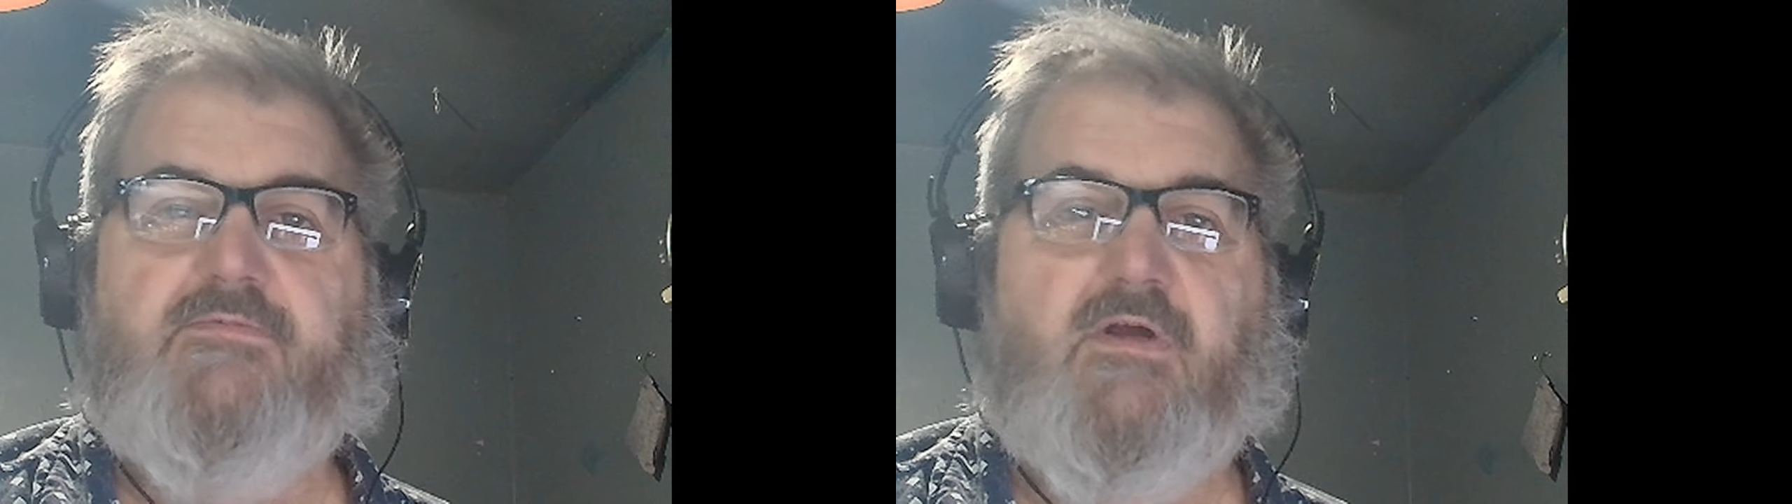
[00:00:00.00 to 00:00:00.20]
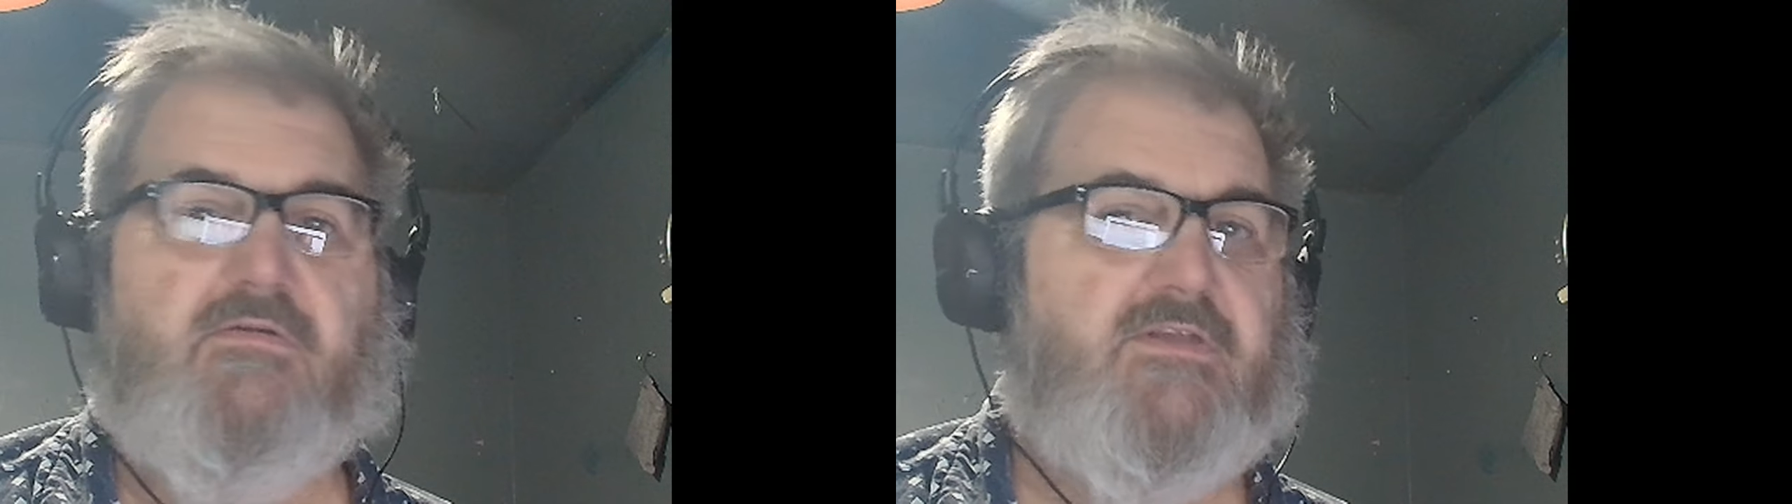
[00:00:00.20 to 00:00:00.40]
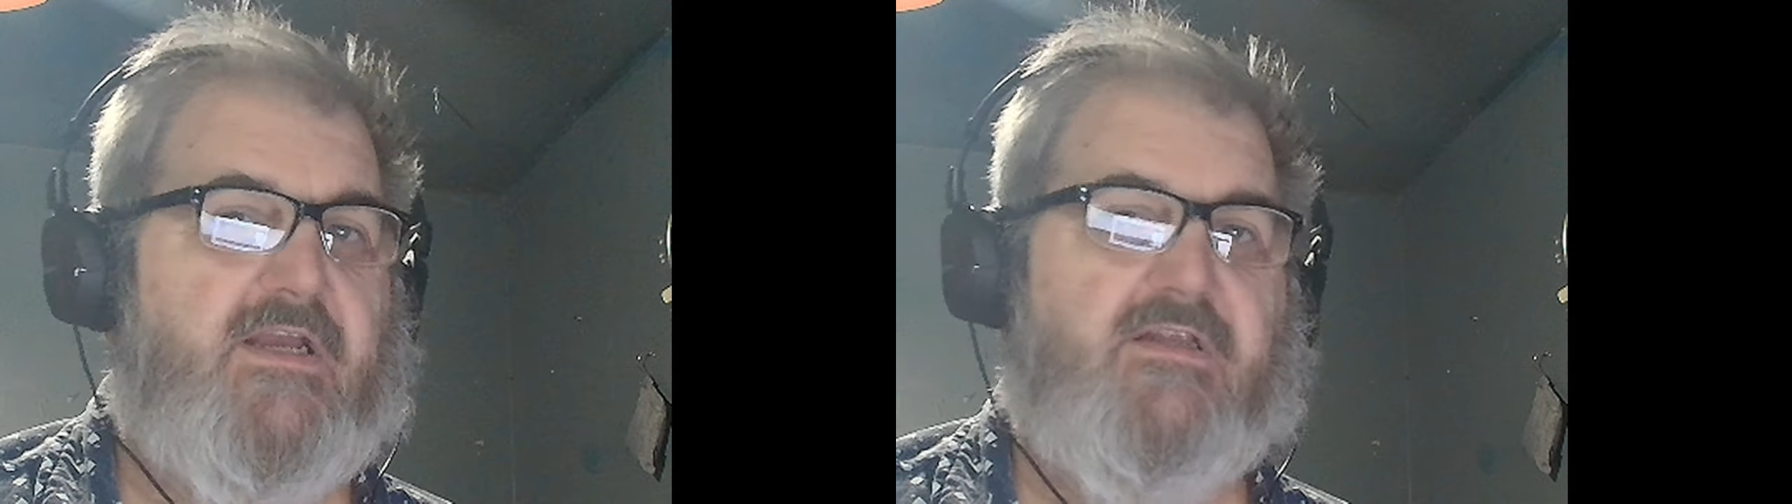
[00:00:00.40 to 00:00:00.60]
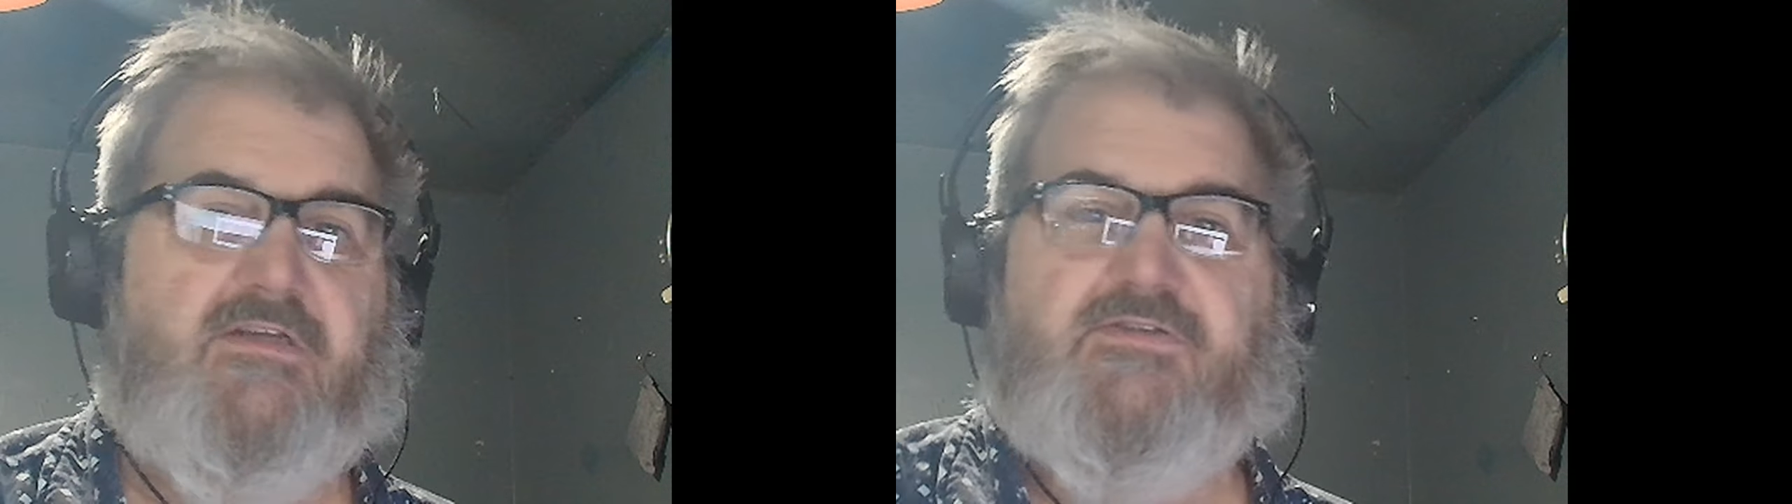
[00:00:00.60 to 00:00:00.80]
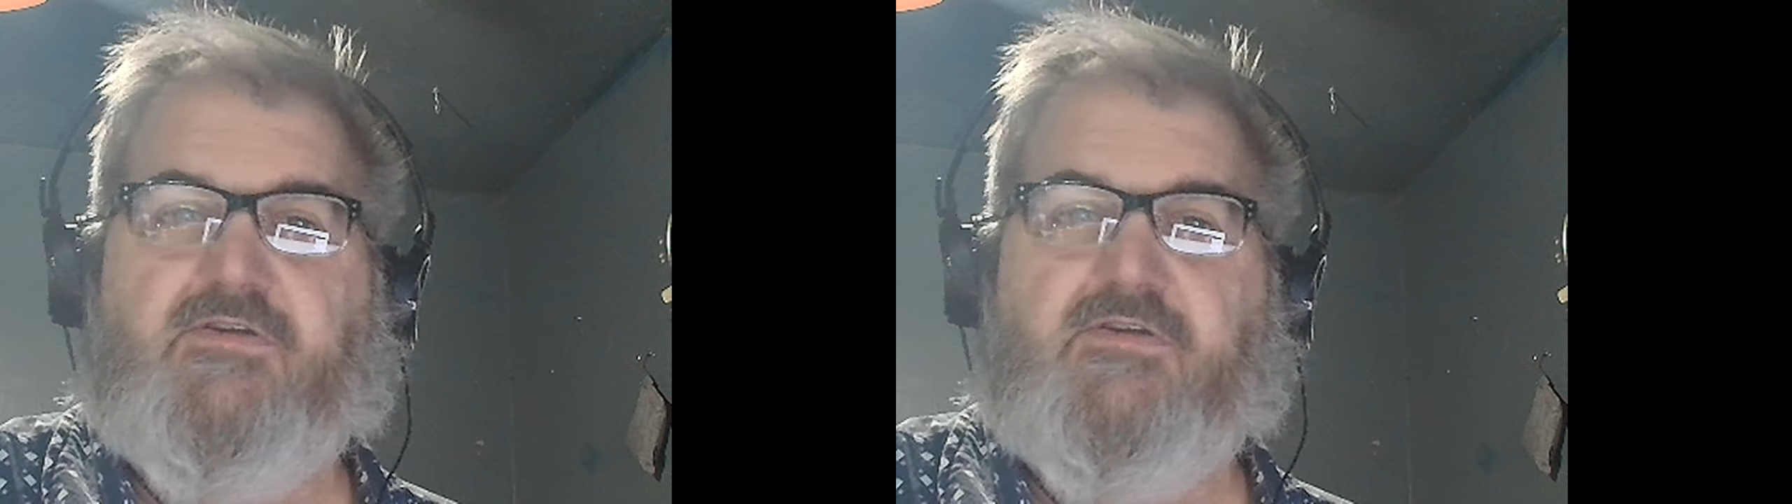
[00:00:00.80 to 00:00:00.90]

Don't take this